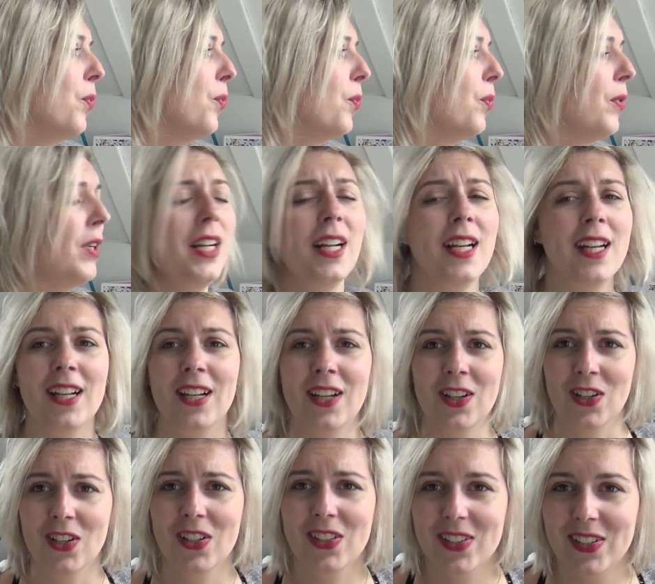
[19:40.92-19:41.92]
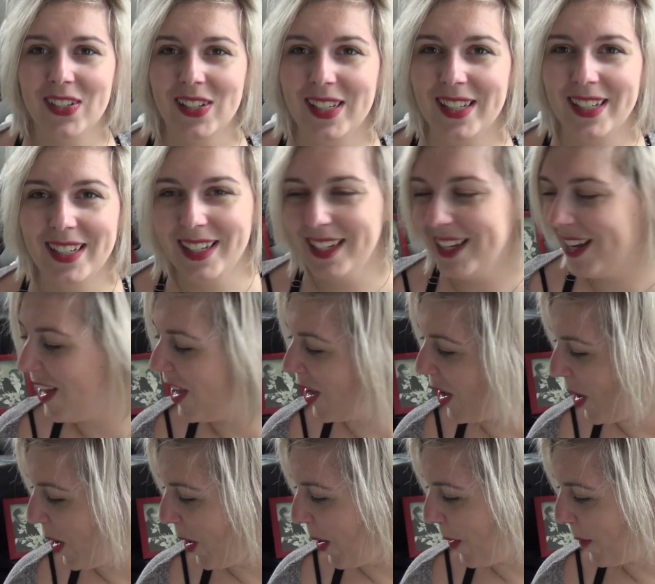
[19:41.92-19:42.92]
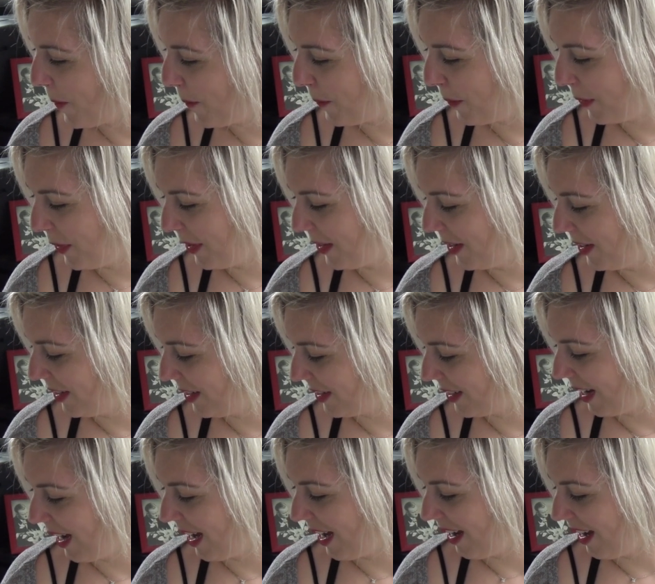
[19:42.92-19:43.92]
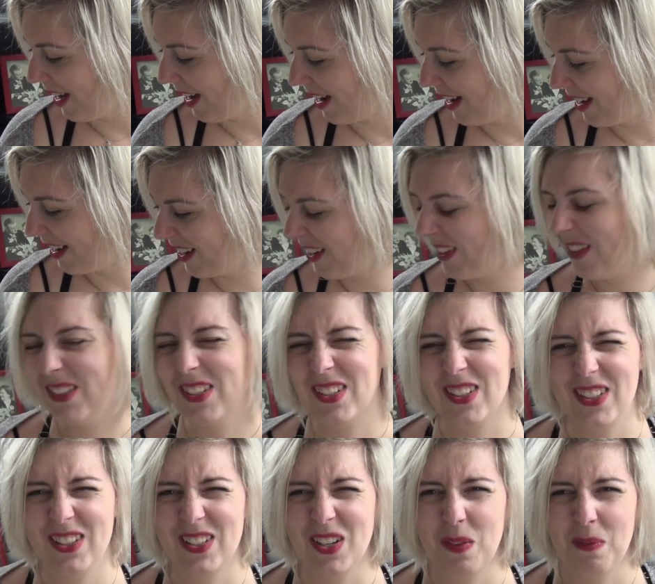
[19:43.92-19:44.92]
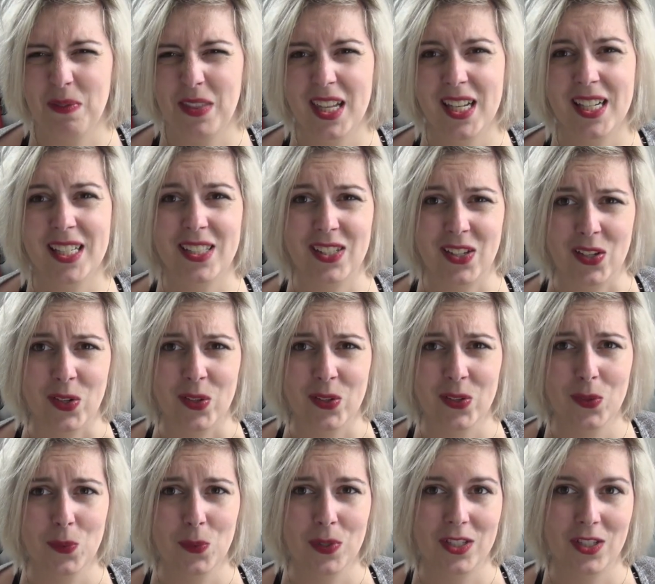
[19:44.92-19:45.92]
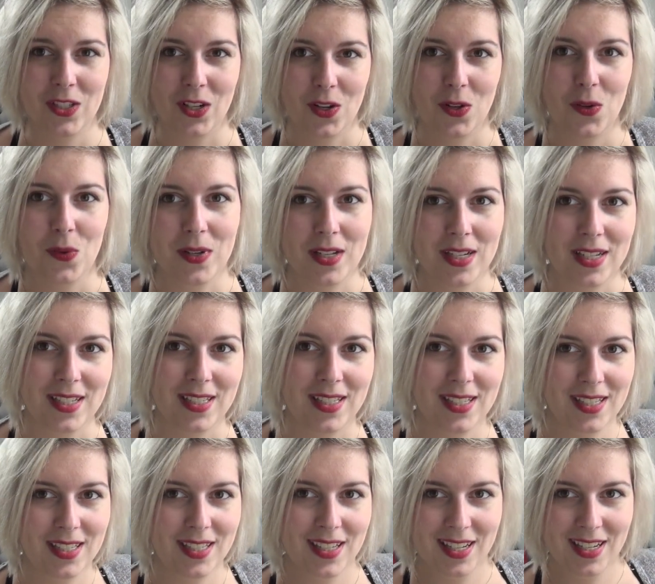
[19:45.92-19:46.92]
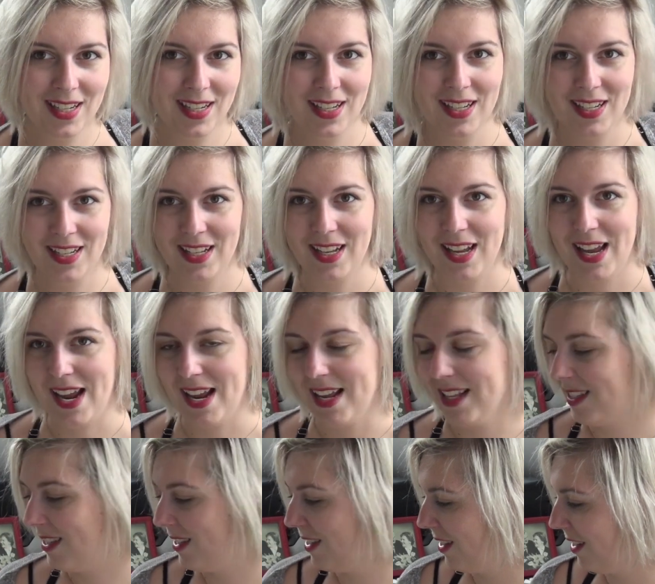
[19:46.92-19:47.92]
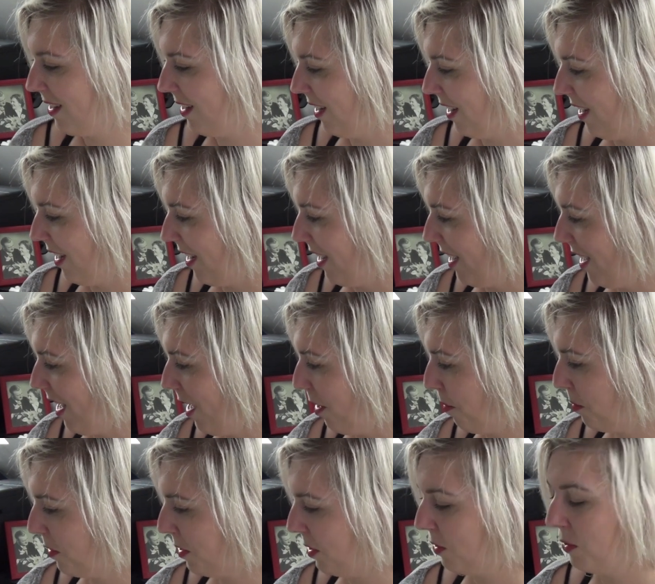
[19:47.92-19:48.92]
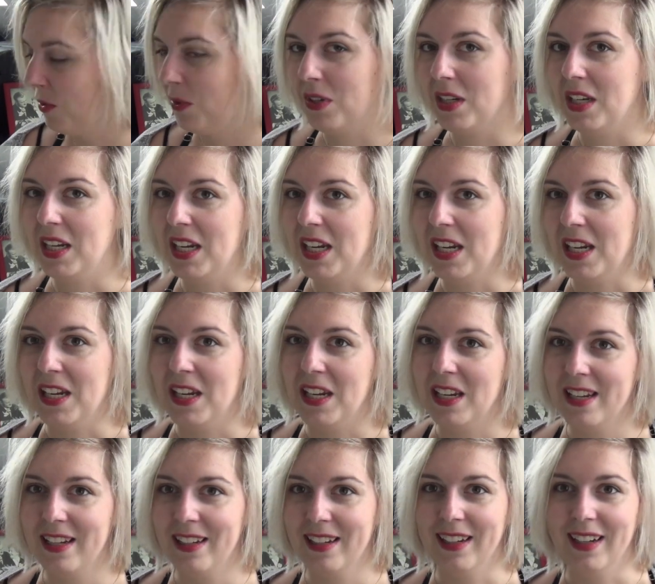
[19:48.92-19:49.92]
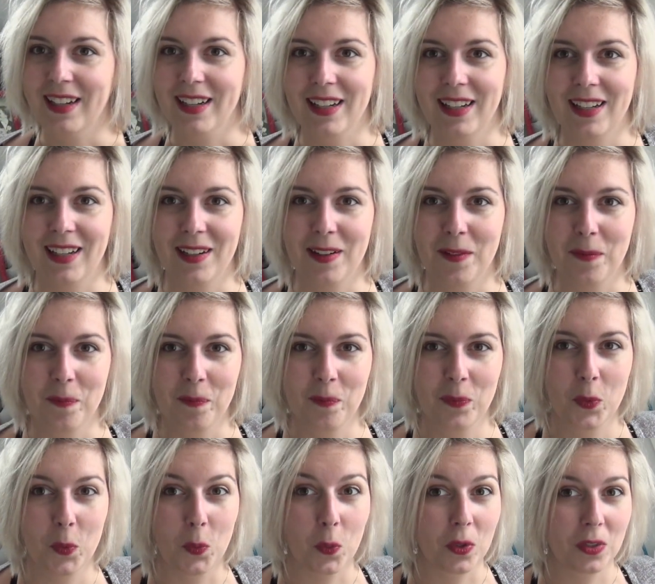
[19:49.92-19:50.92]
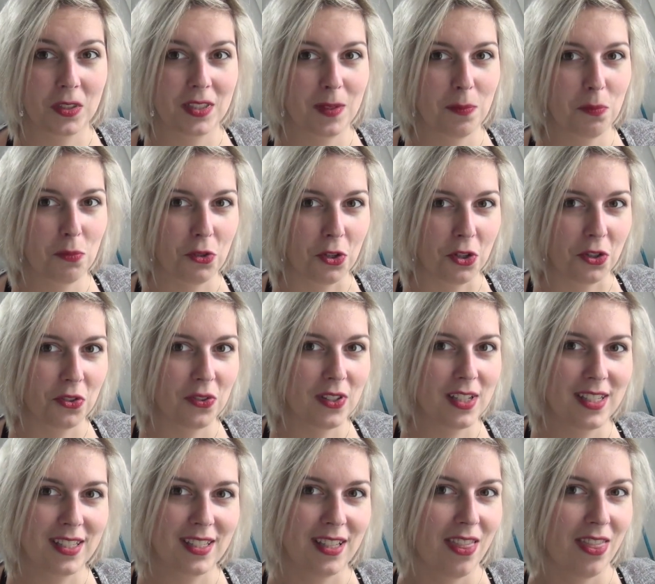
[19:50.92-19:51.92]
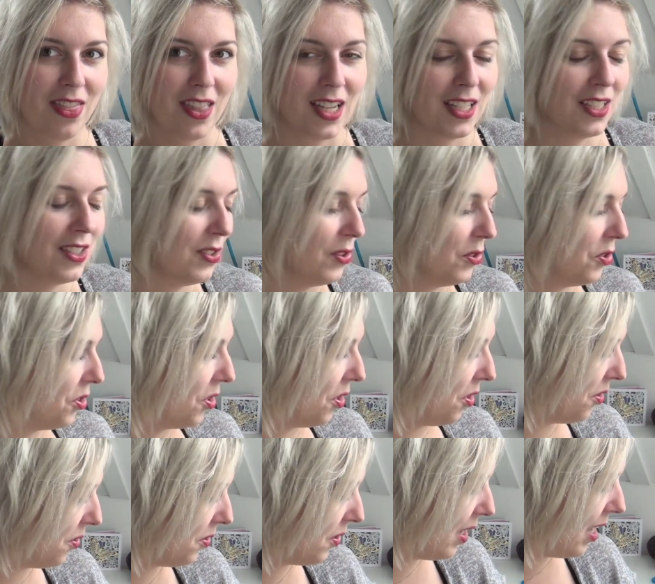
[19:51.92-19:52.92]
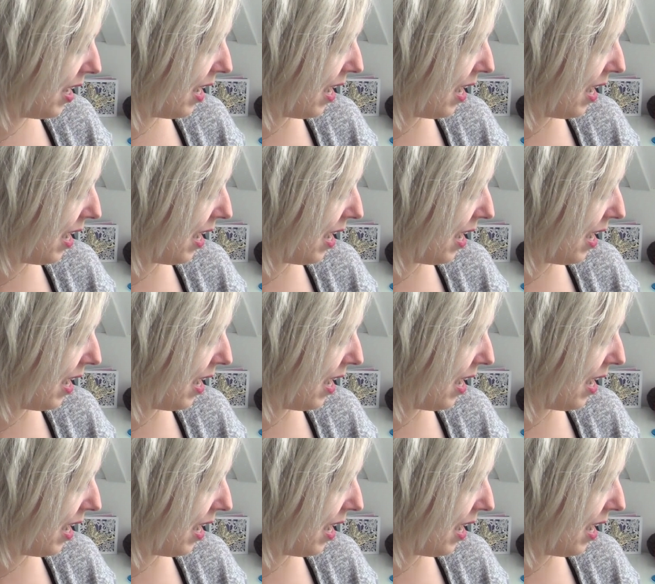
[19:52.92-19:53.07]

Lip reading: really a lot, but I casted some things on, which always adds up to the works in progress and things to show.